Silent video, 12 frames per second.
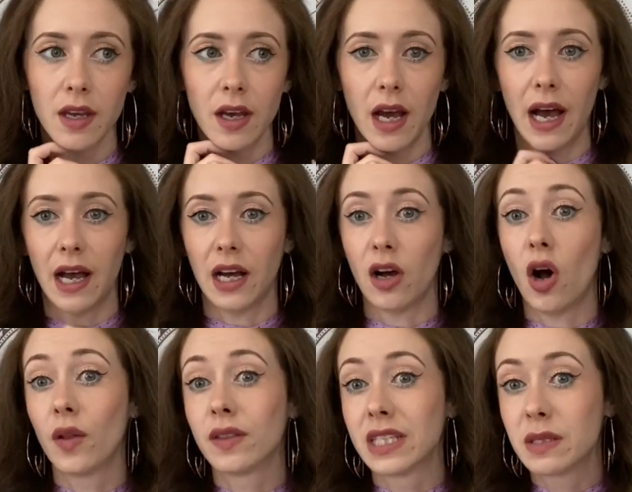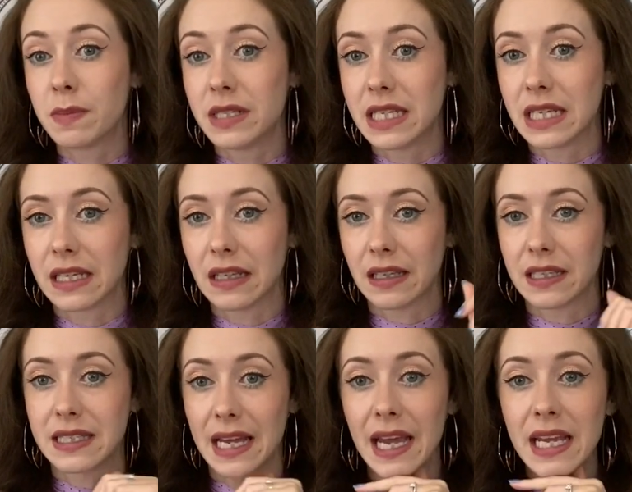on this particular
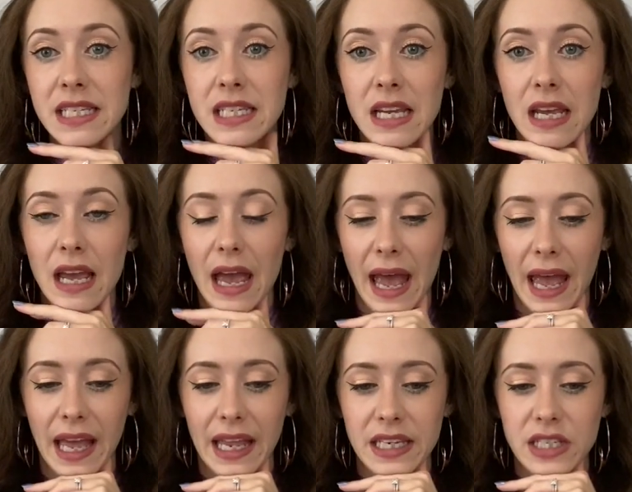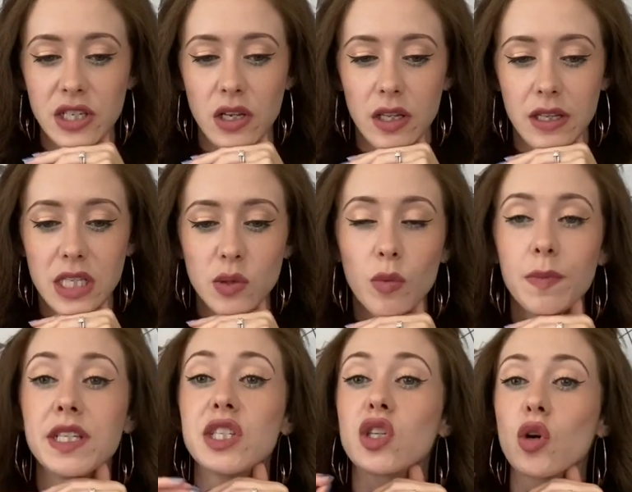date, and this will be
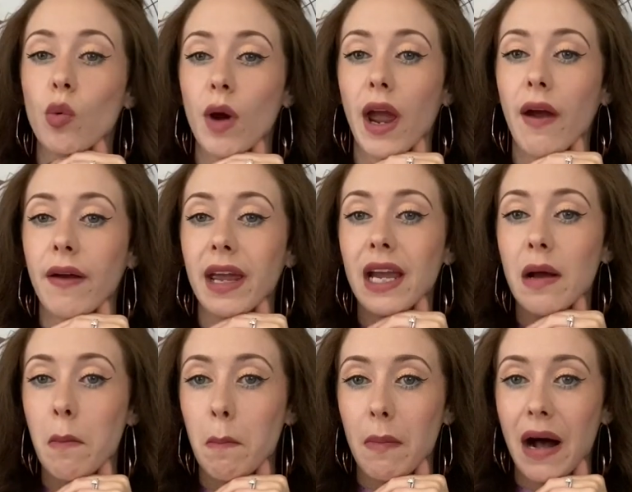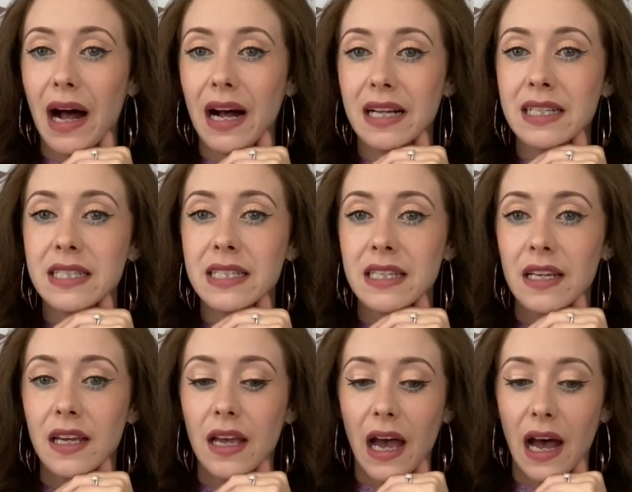squaring Mars
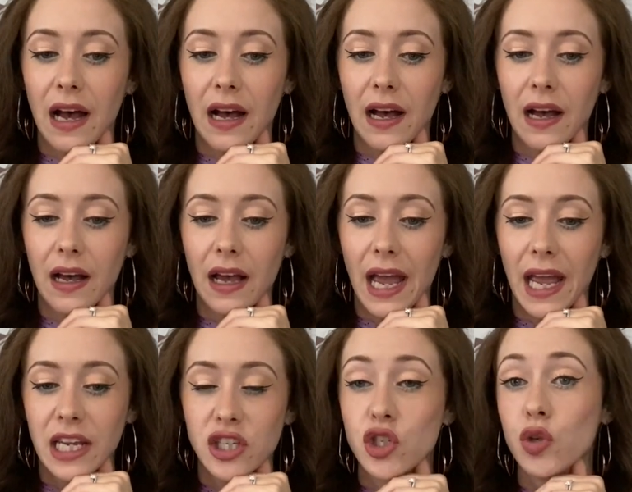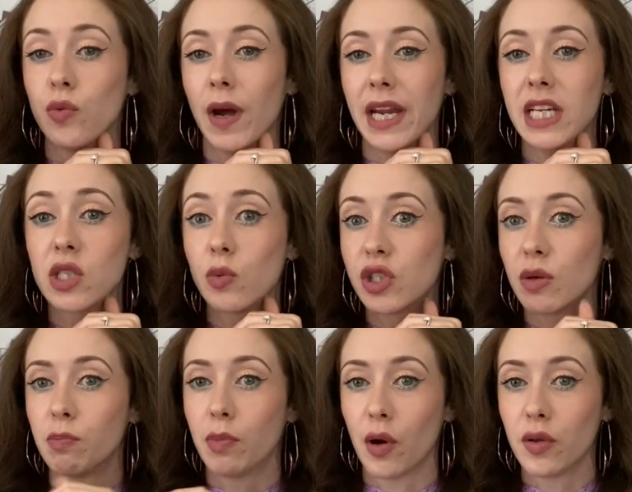and Uranus, which are
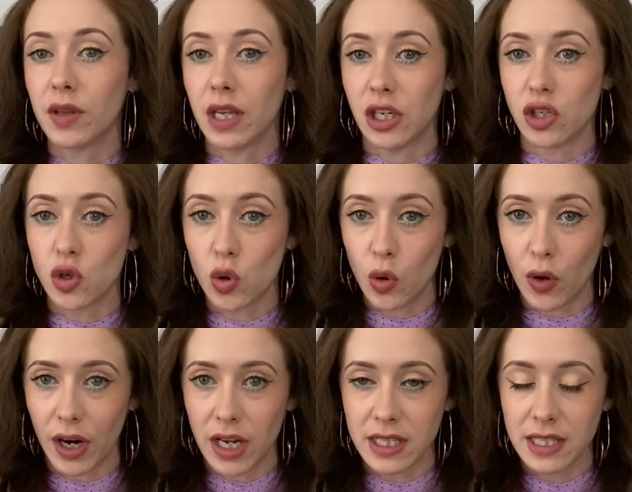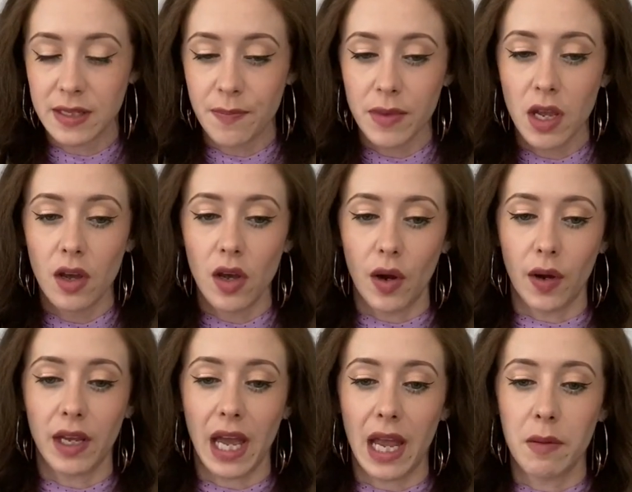both in Taurus.
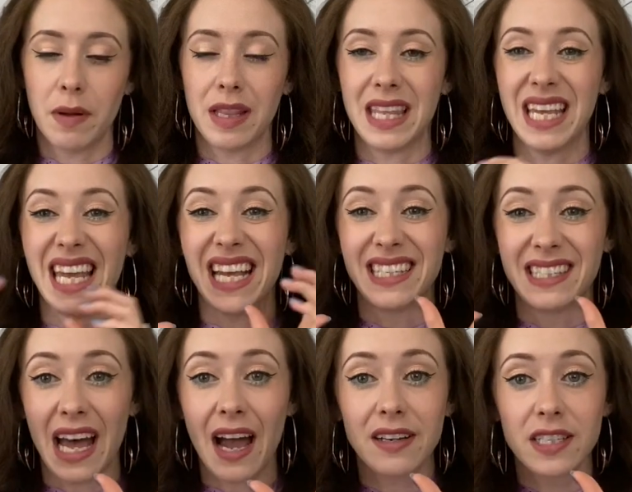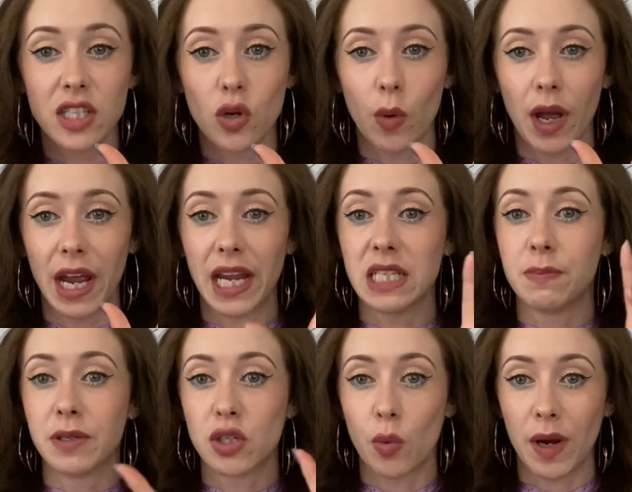Okay, but the exact square is
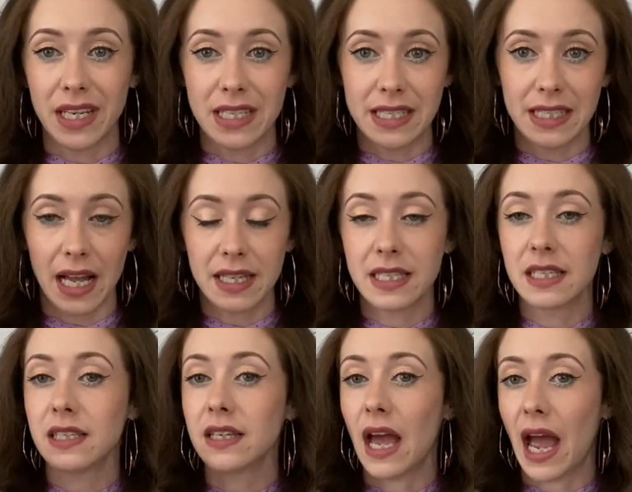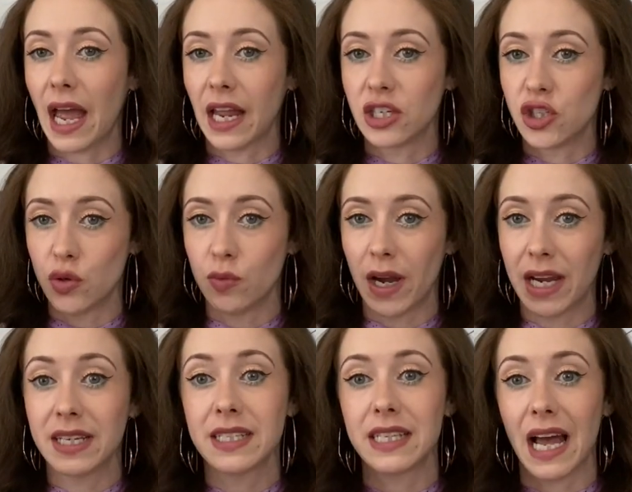between Saturn and
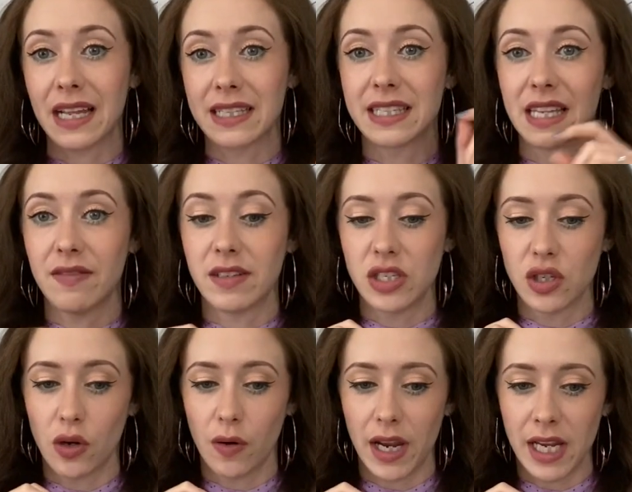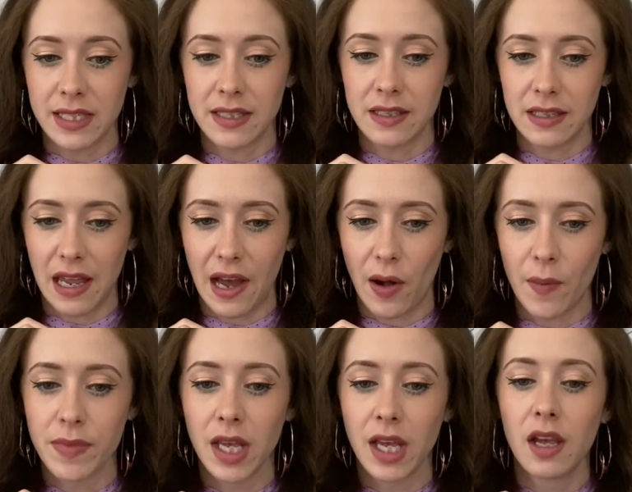Uranus at 7 degrees. Now,
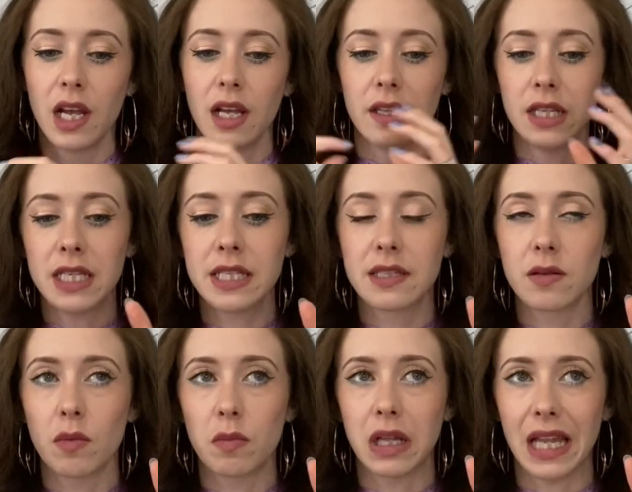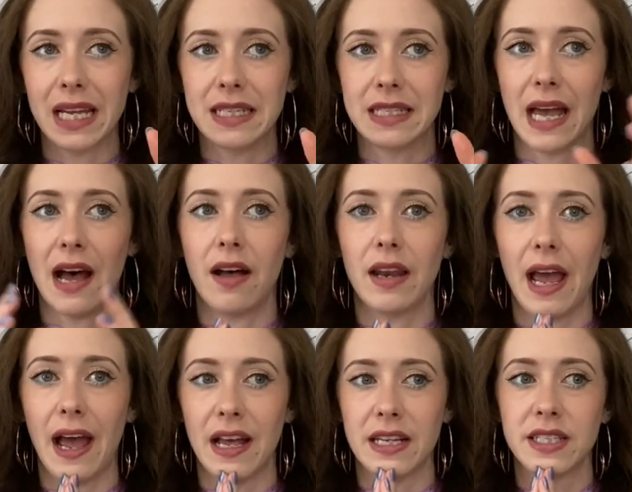this plays out
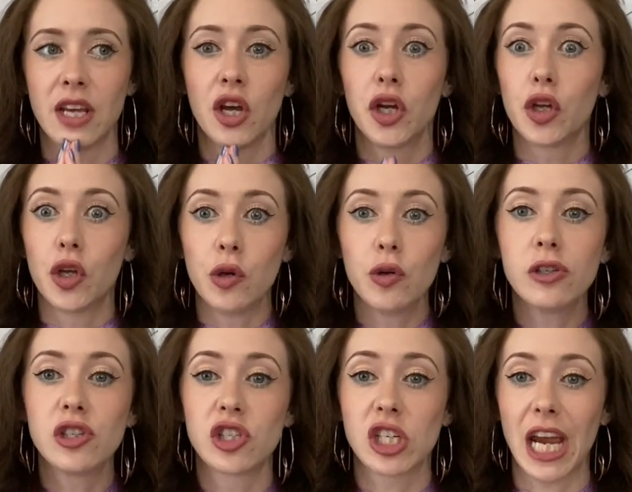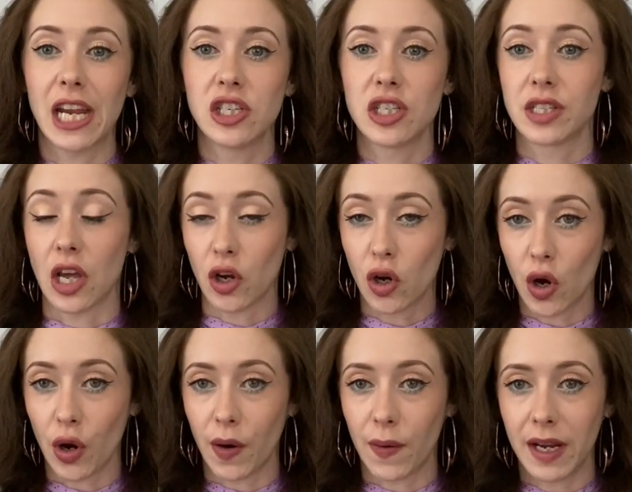as huge changes
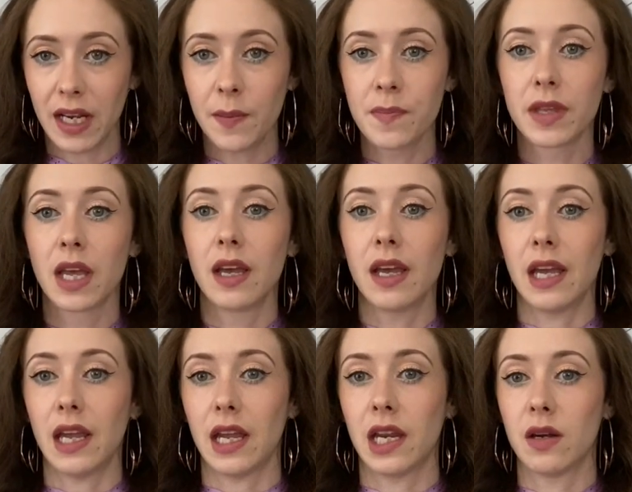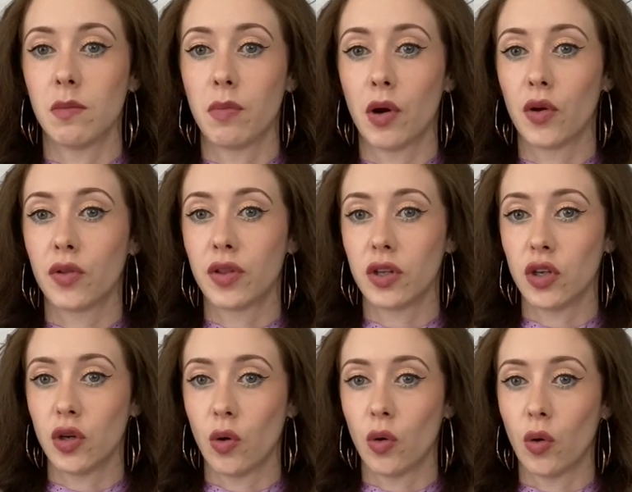occurring in both
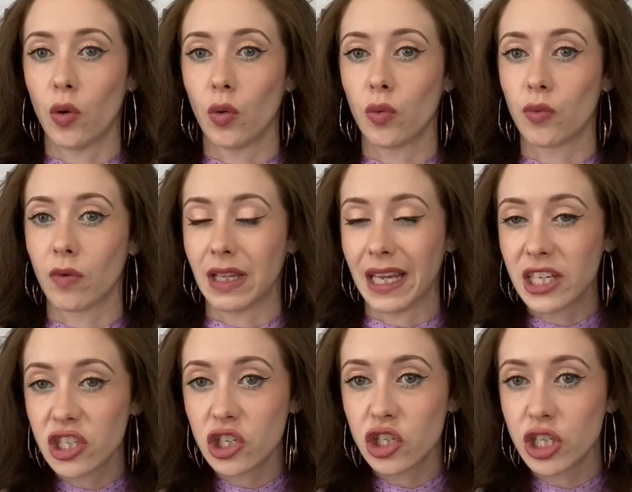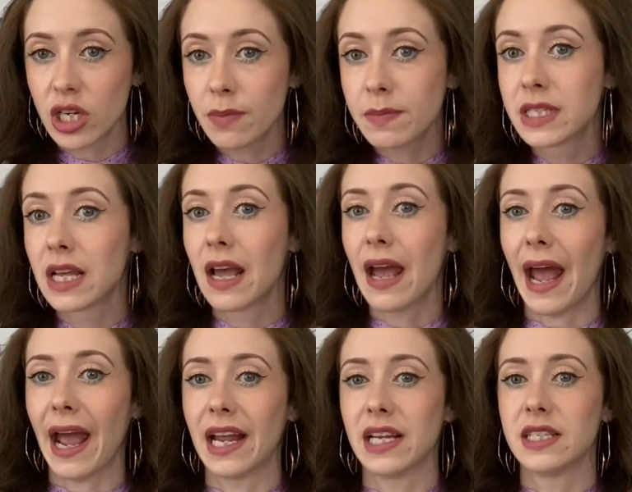your relationships
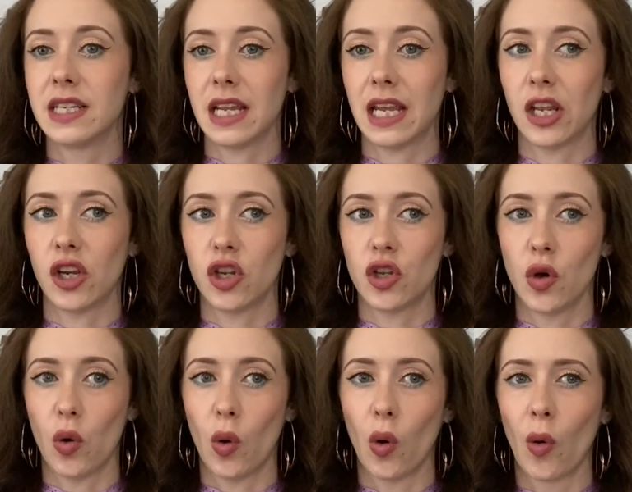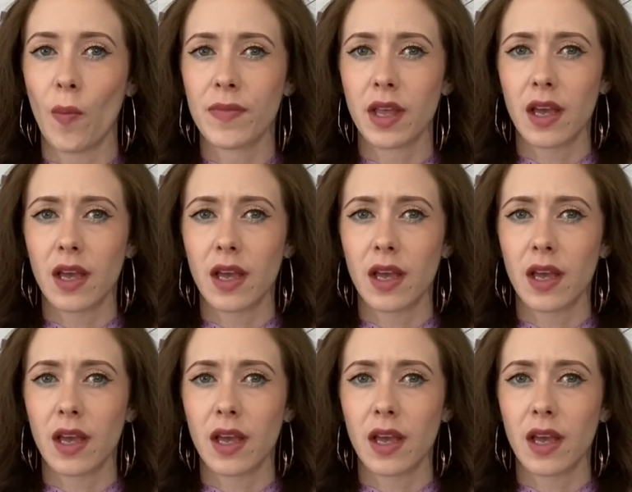and in your